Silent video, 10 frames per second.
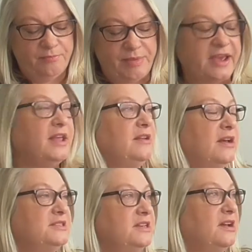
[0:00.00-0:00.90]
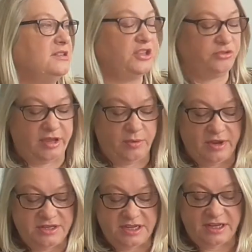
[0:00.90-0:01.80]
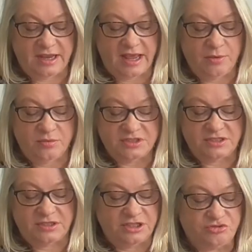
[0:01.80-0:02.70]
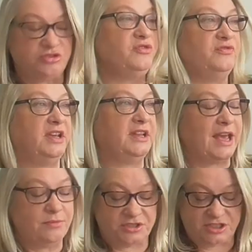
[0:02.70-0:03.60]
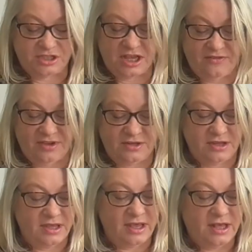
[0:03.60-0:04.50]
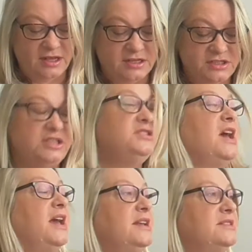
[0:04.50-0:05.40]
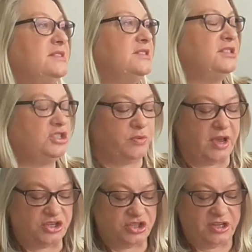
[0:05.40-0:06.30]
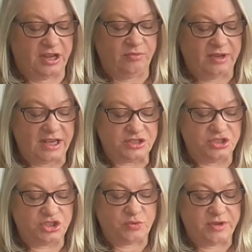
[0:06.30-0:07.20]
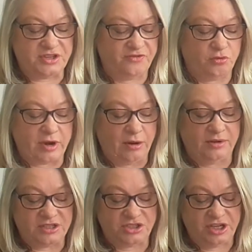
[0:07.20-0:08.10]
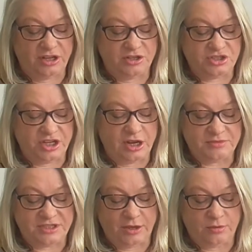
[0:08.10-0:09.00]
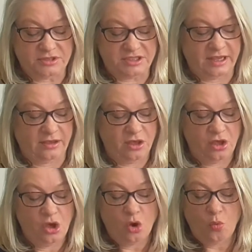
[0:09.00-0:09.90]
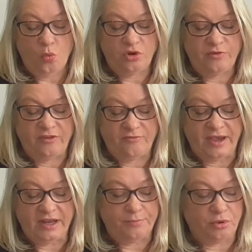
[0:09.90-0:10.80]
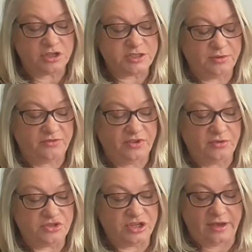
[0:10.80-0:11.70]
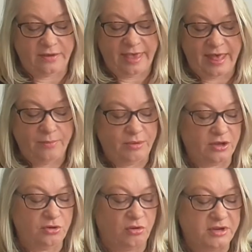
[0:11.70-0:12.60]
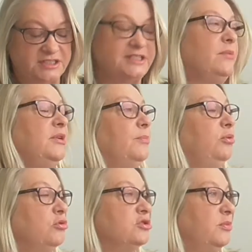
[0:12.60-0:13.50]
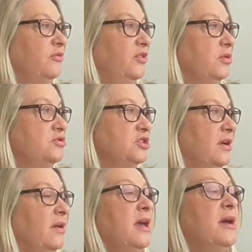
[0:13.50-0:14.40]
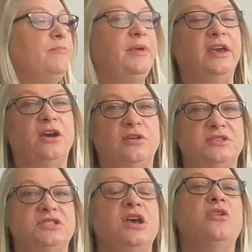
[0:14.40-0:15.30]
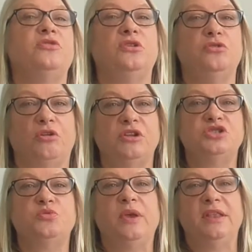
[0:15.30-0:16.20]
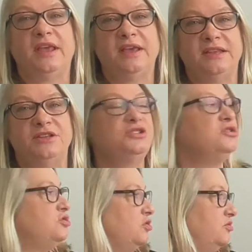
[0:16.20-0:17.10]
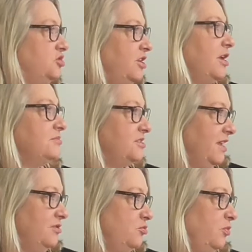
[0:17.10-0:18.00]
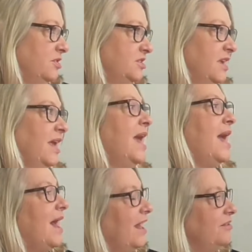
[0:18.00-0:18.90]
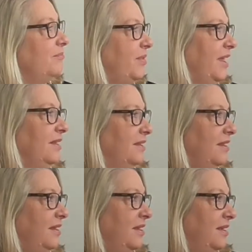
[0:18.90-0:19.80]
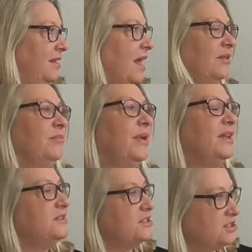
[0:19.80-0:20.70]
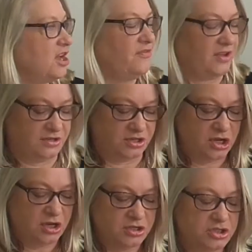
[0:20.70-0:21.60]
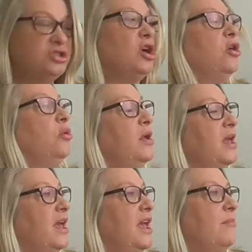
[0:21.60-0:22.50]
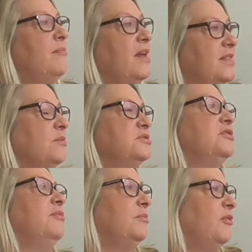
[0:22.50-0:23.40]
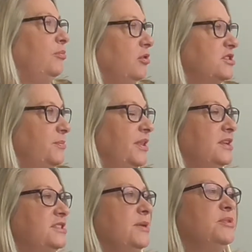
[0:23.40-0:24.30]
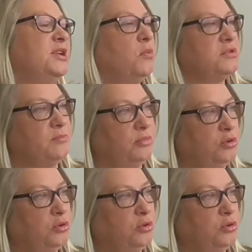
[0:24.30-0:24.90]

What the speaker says: back in 1993, when the structure of DNA was discovered, today's situation in relation to 24-hour-less genome sequencing would have been a possible future, but not necessarily a plausible future, because the knowledge we needed to do genome sequencing hadn't been discovered. So that was in the realm of possibility, but it wasn't